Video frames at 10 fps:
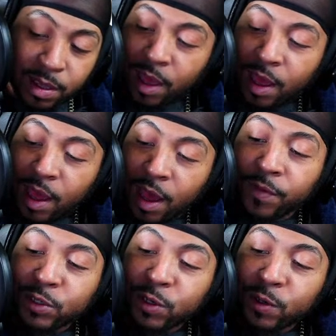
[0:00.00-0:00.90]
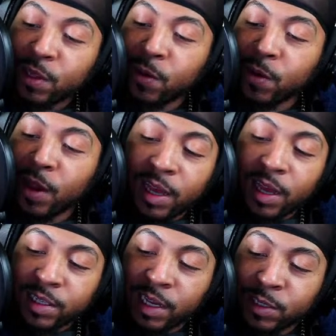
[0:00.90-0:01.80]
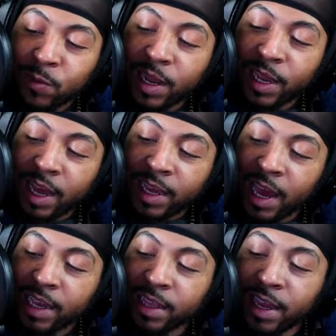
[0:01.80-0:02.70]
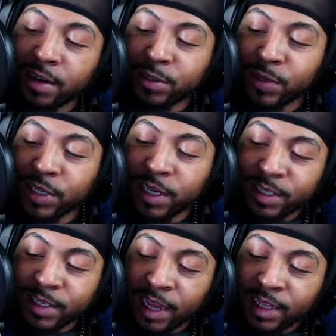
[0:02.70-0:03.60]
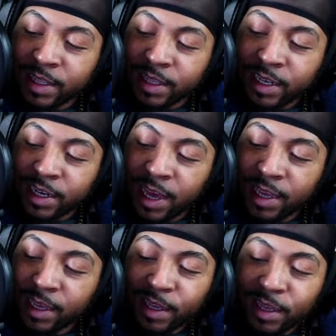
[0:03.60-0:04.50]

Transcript: I feel so slow, guys. That's why they got calculators, because at the end of the day,